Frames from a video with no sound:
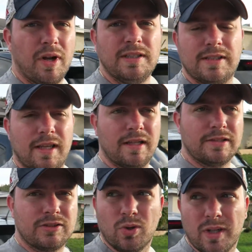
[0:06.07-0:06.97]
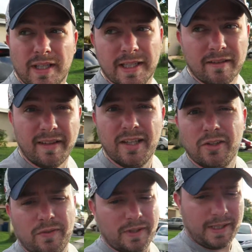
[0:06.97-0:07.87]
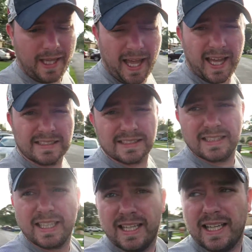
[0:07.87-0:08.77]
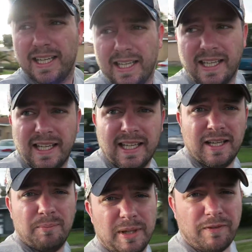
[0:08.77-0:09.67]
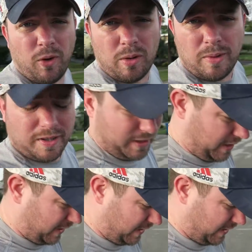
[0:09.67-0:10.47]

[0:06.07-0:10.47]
run to the store and get litter for the cats before work.